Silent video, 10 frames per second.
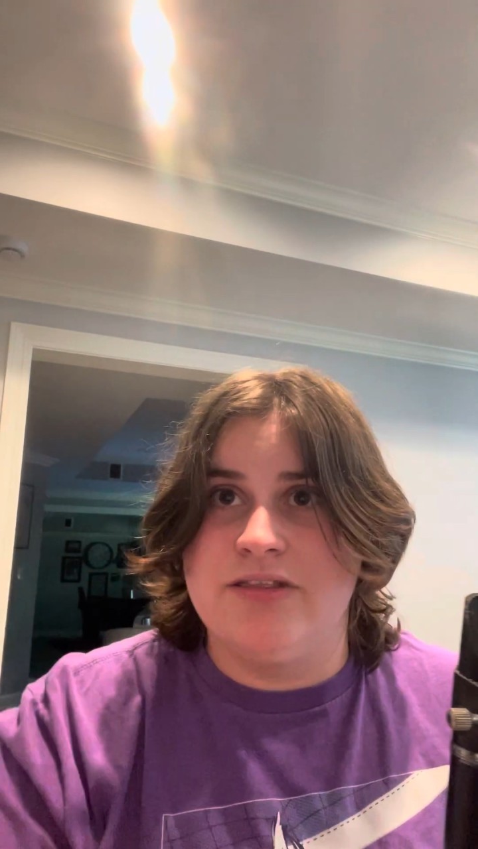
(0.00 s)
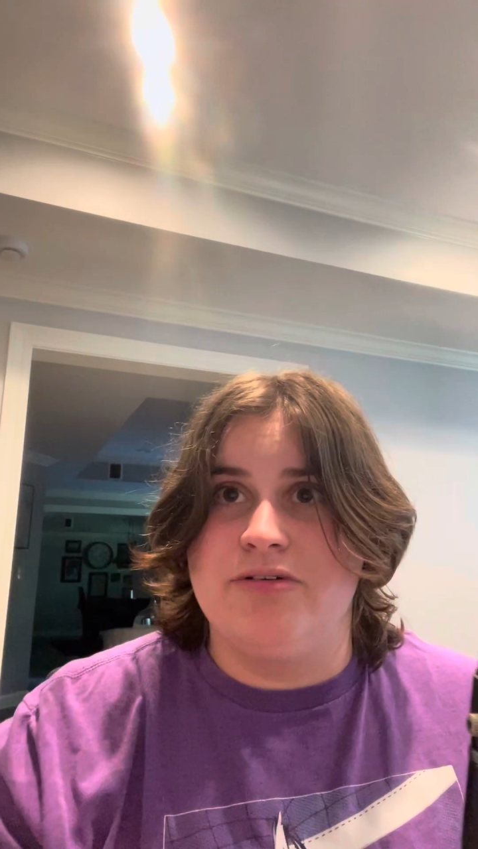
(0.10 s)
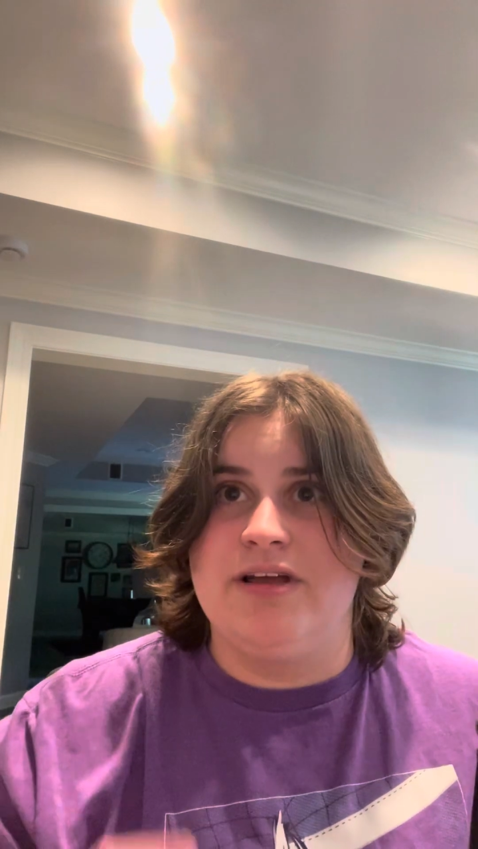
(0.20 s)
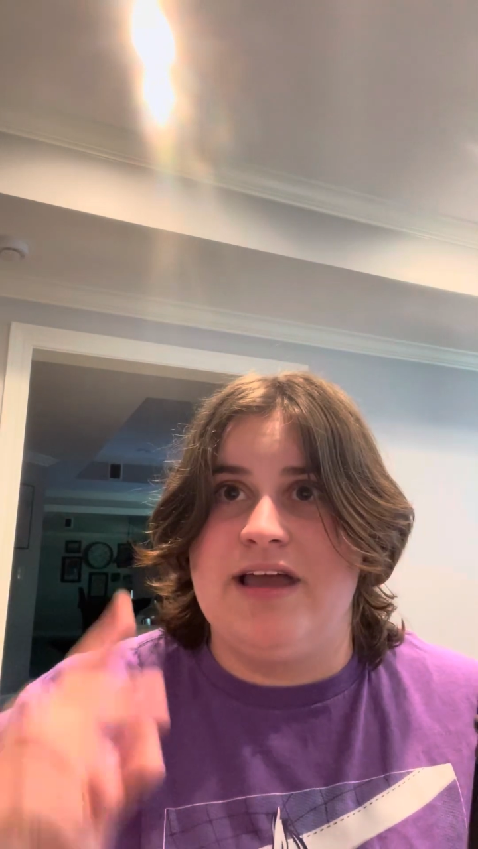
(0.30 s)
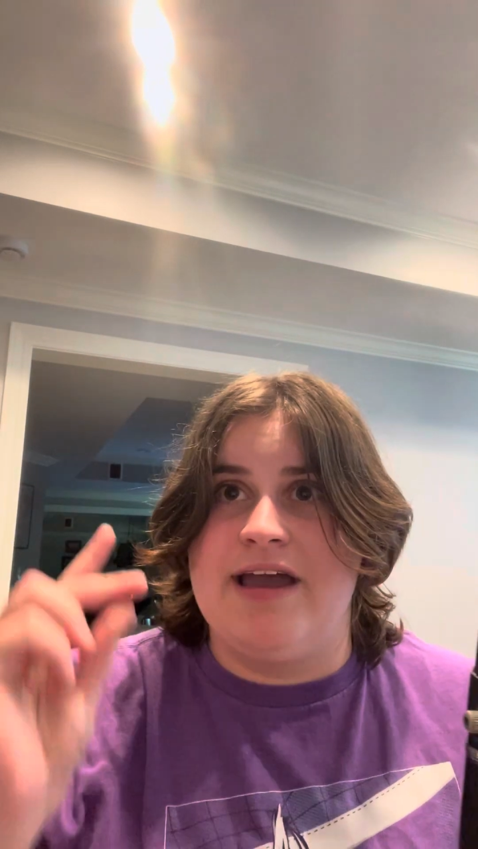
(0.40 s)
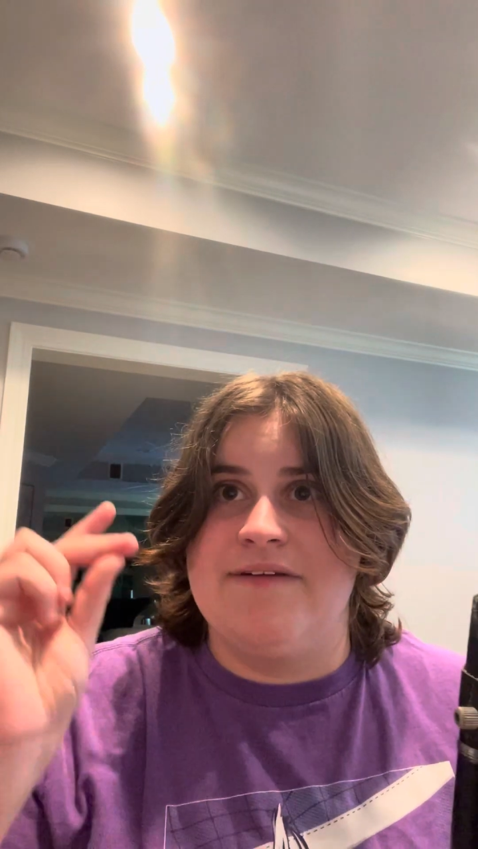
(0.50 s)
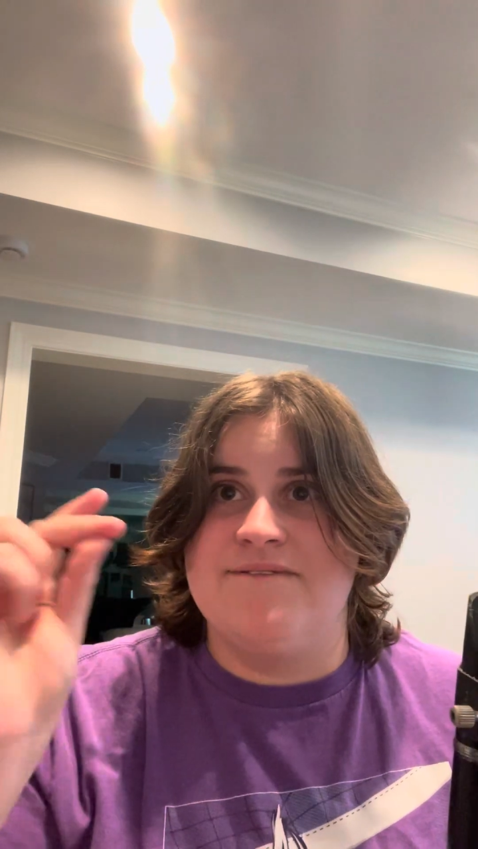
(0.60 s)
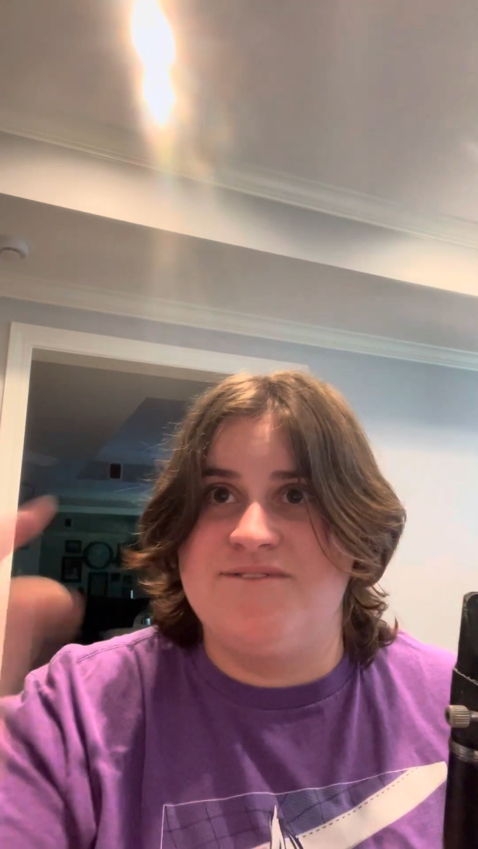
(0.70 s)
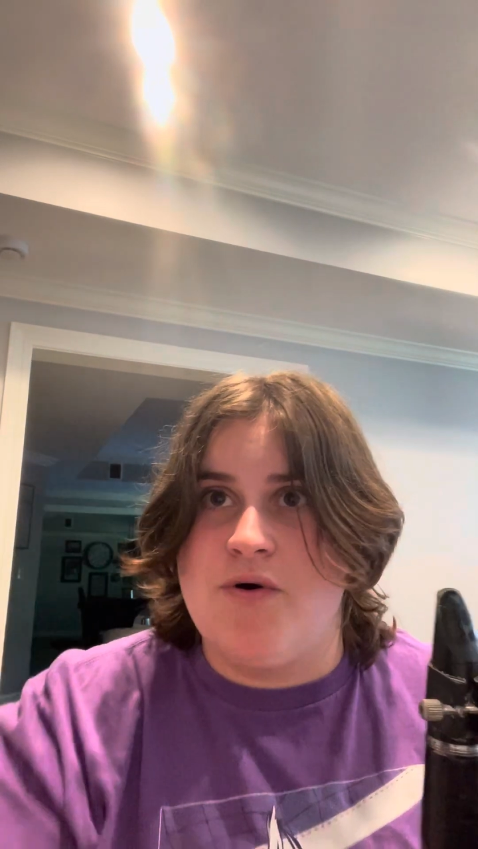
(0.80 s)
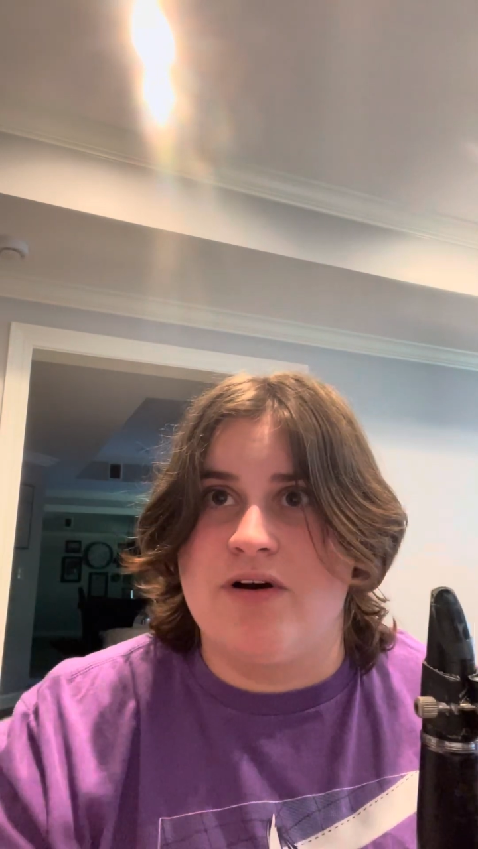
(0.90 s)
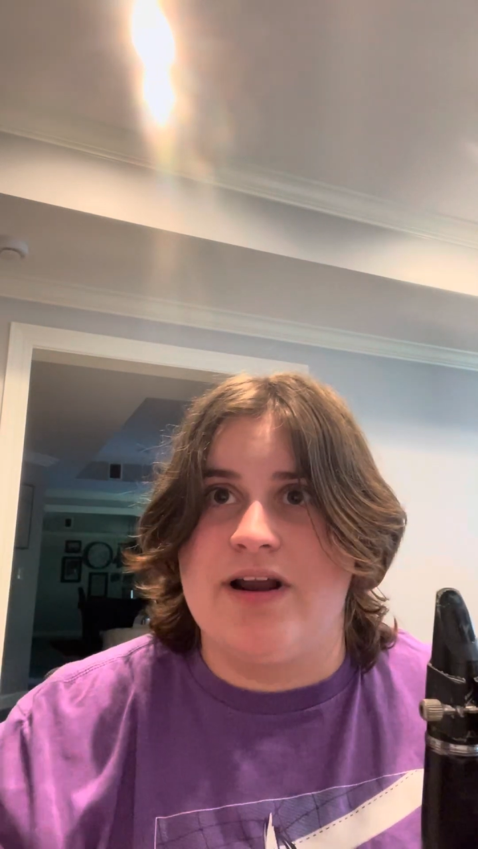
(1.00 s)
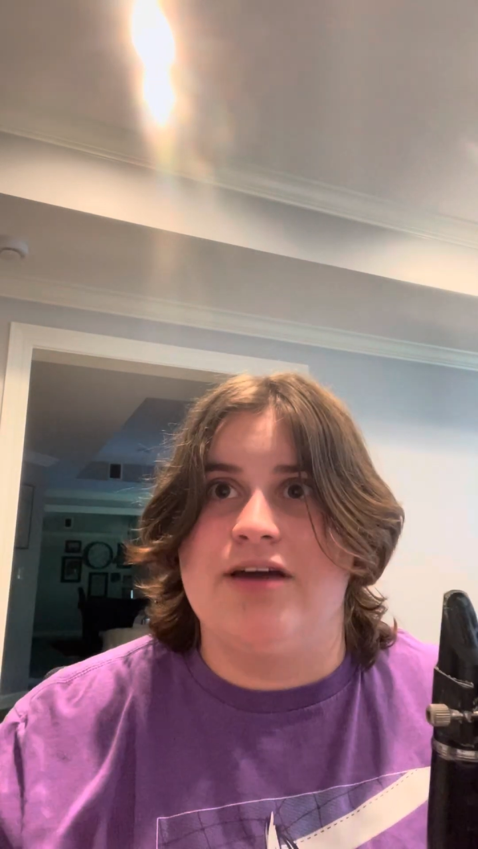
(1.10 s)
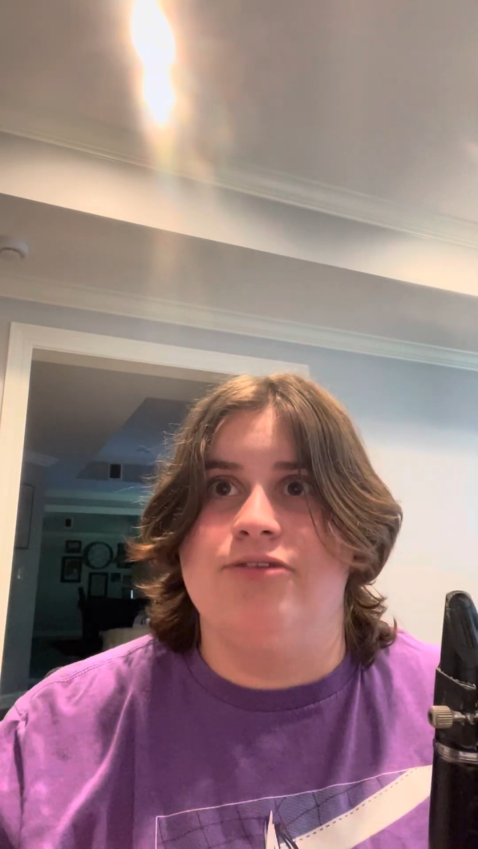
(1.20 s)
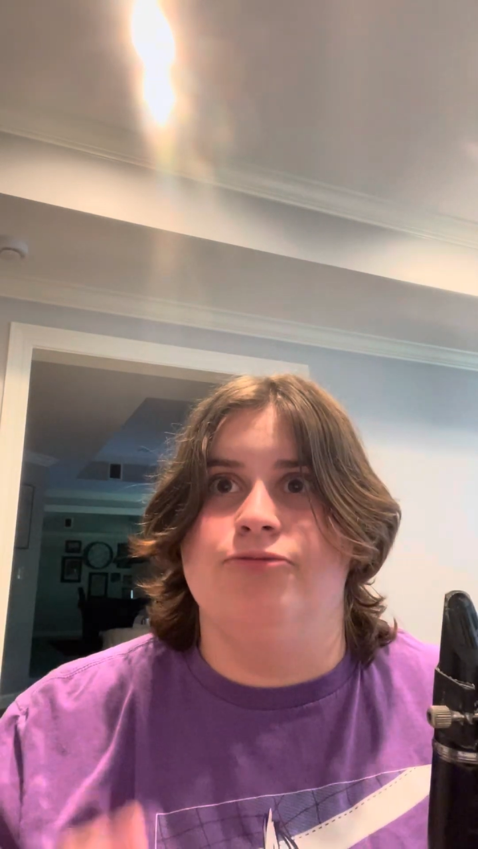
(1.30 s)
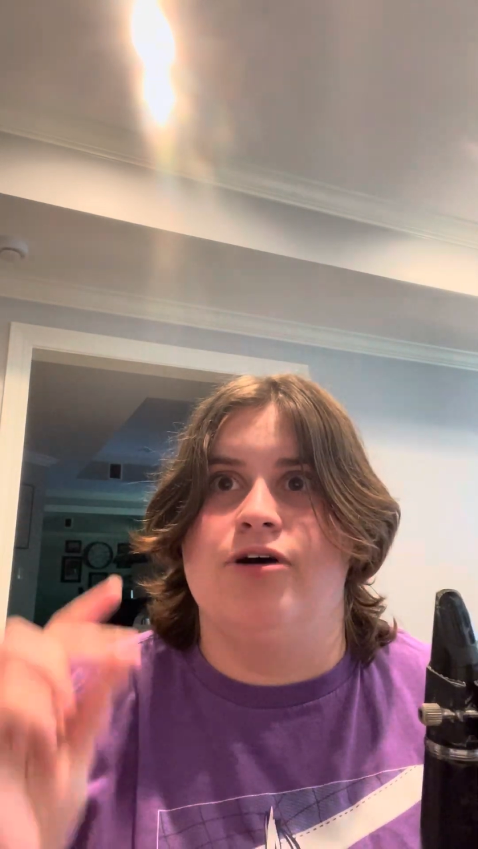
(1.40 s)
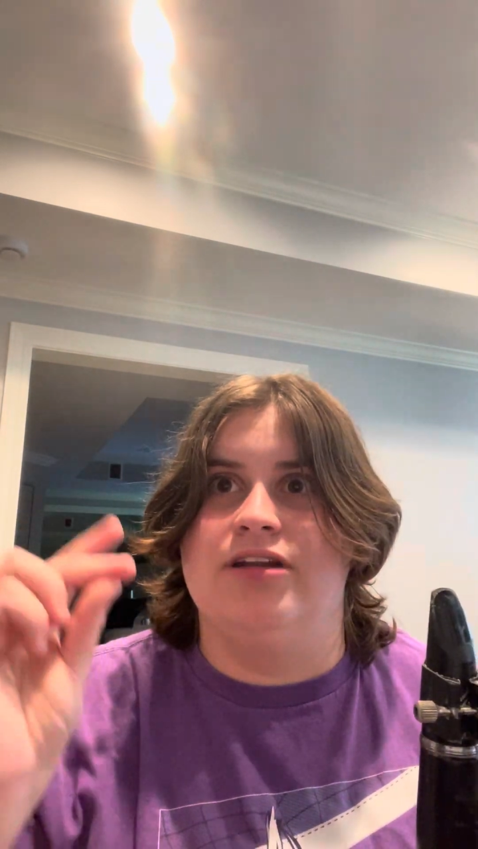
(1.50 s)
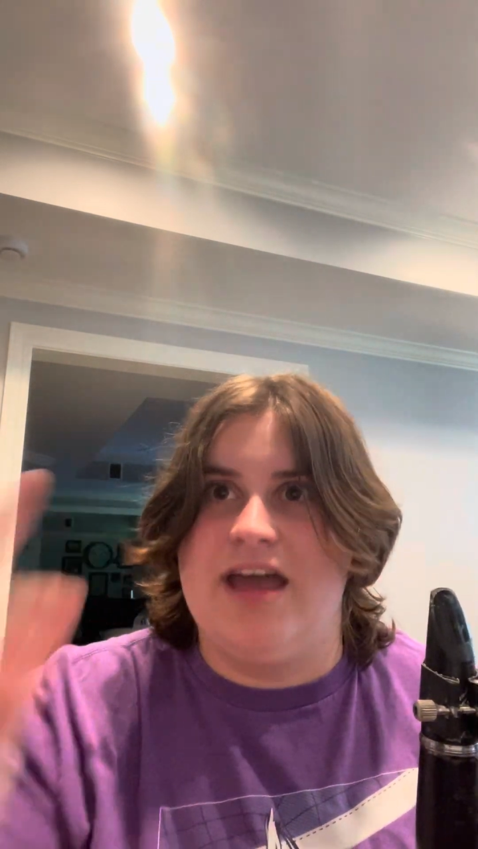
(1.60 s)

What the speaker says: 3 and 4 and 1